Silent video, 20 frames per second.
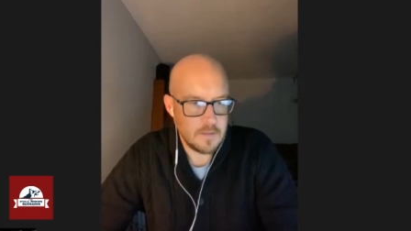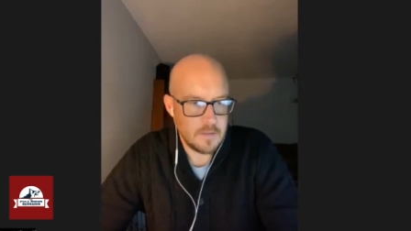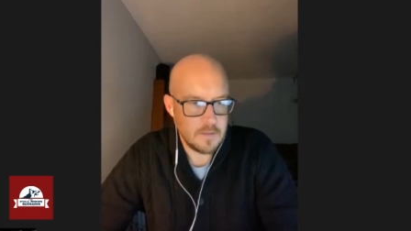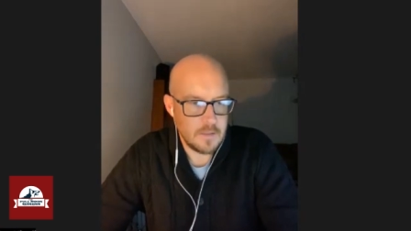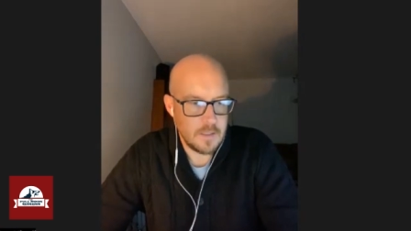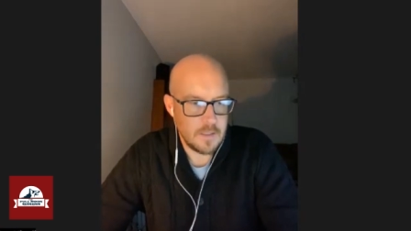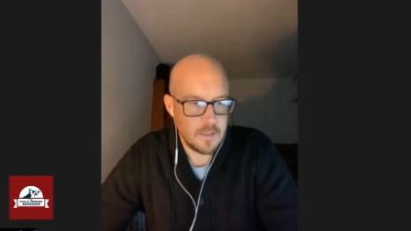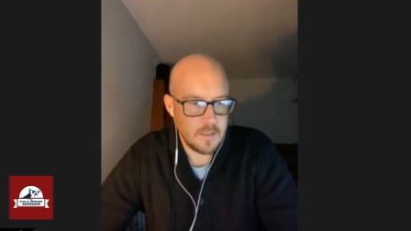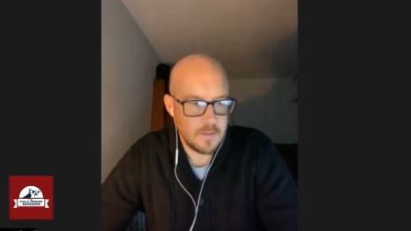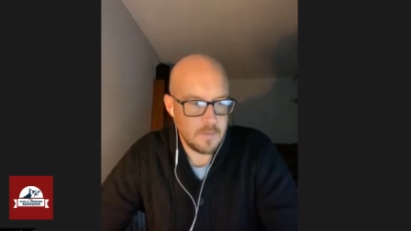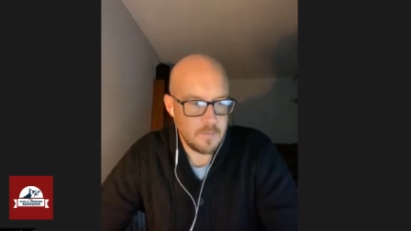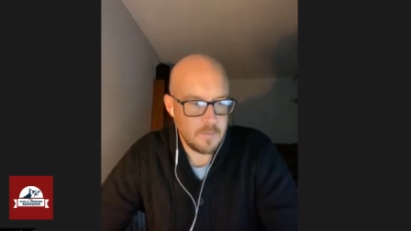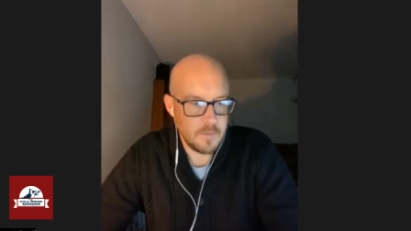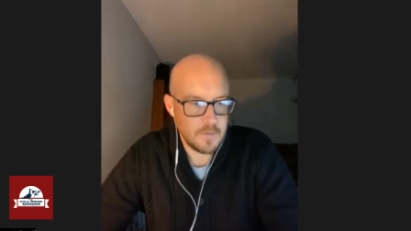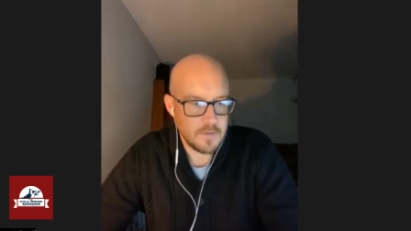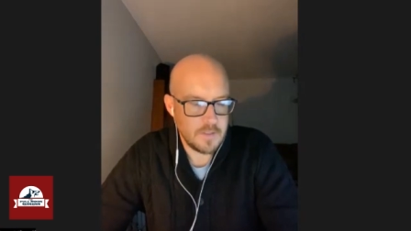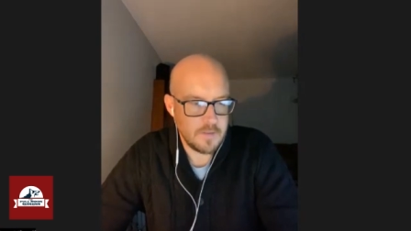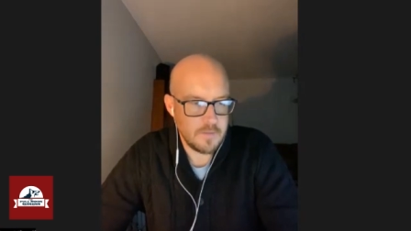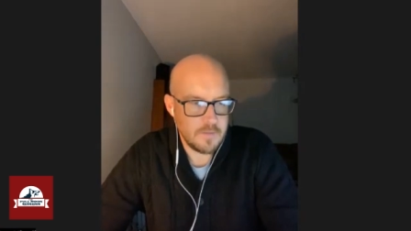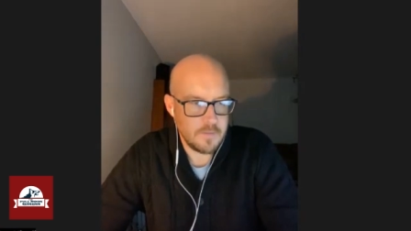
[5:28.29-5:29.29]
the what
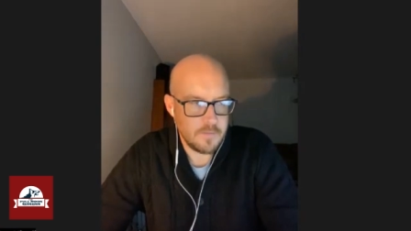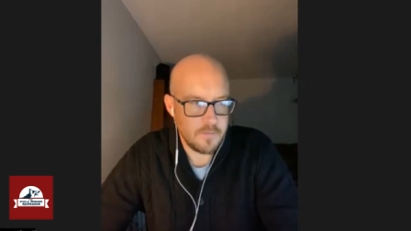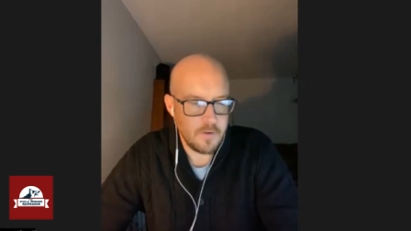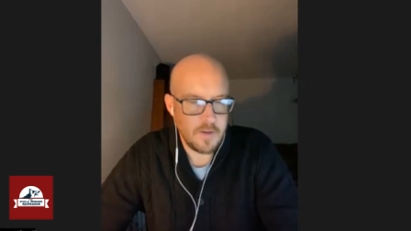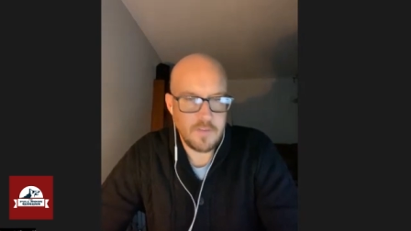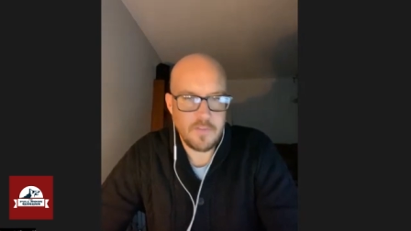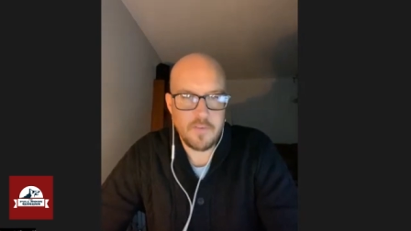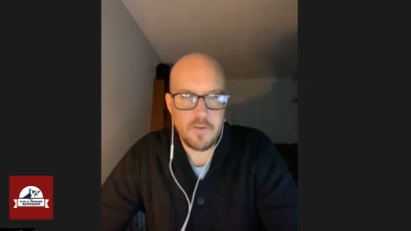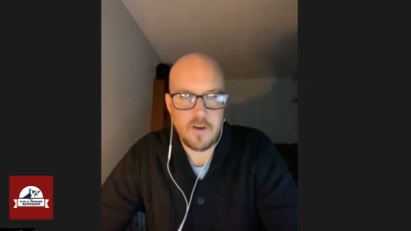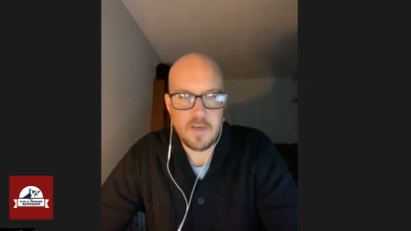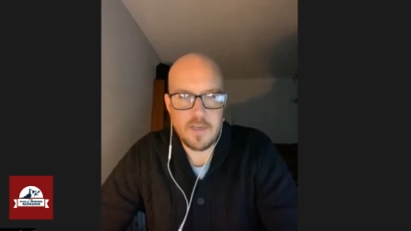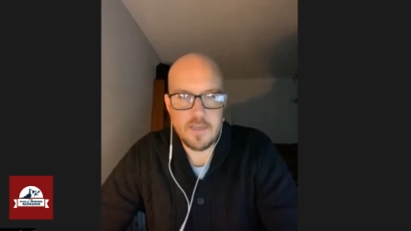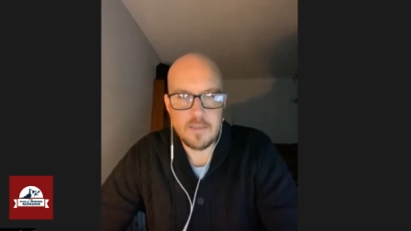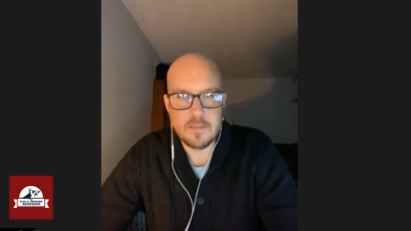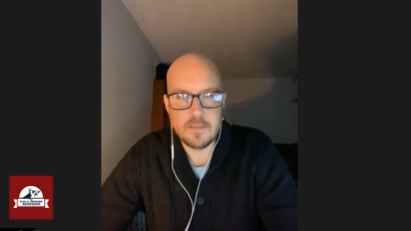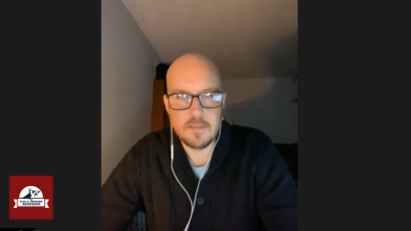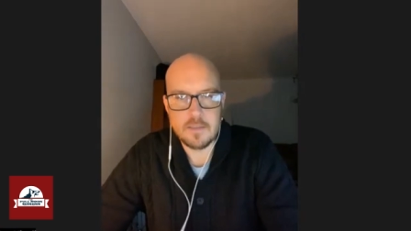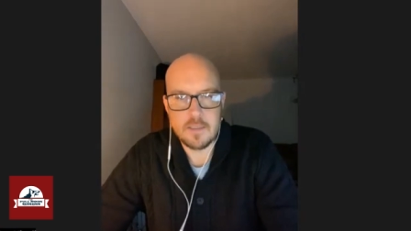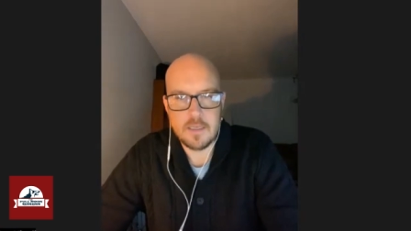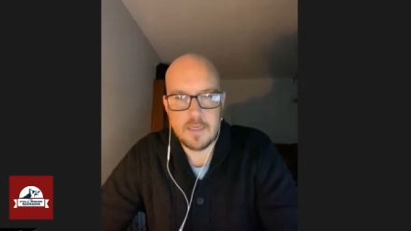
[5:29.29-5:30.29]
was it, Free
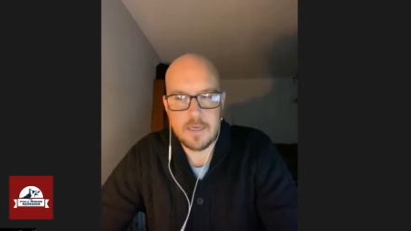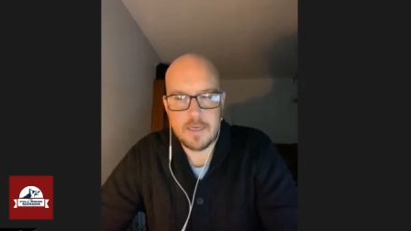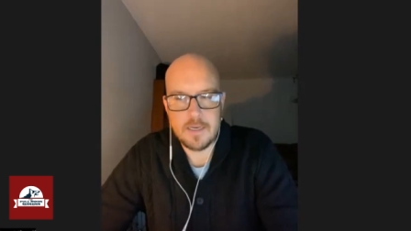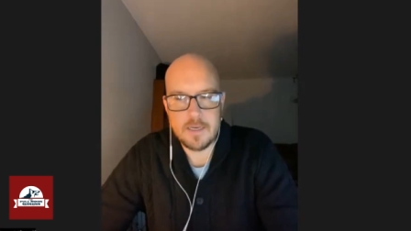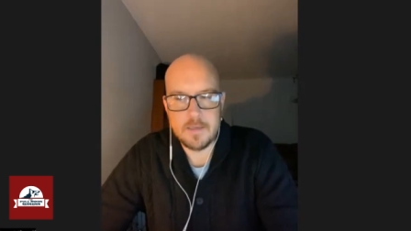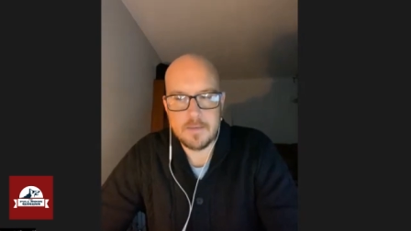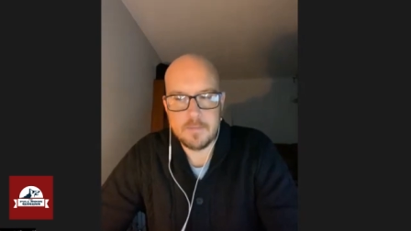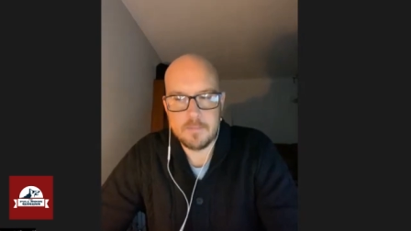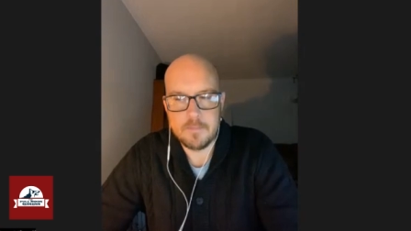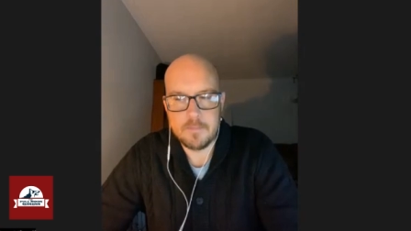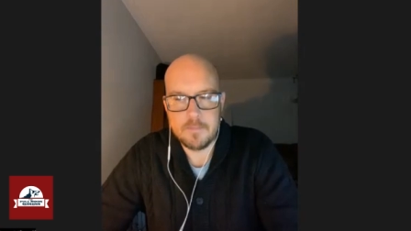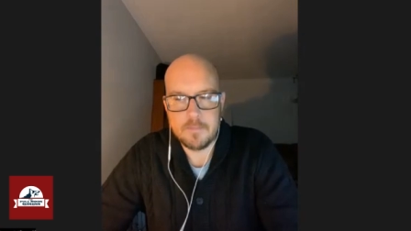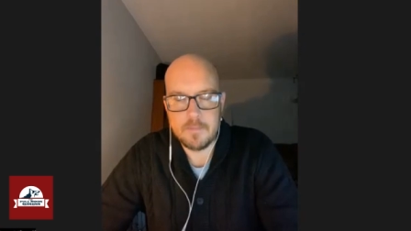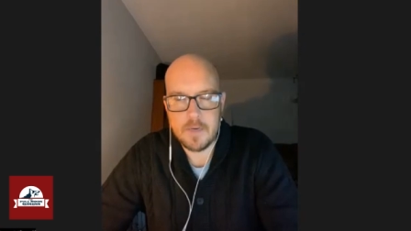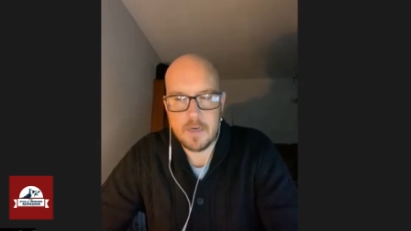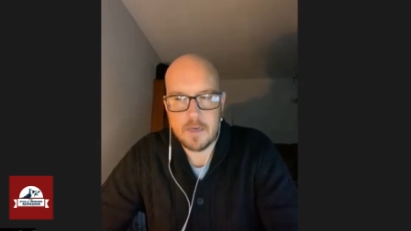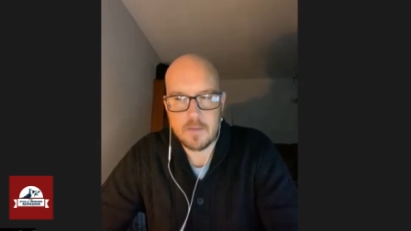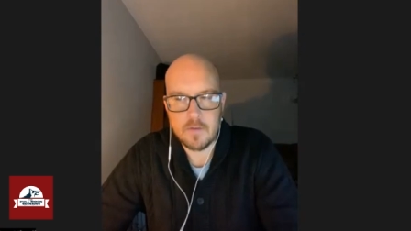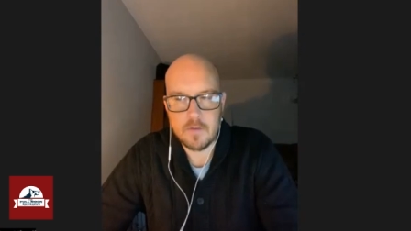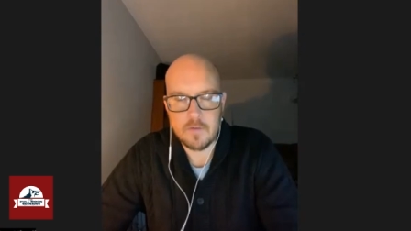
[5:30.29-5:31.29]
Fire. Um,
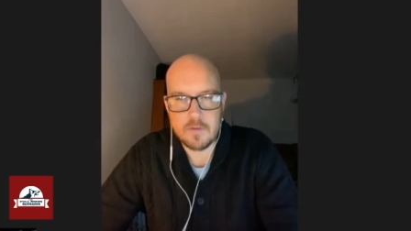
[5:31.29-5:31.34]
I yeah.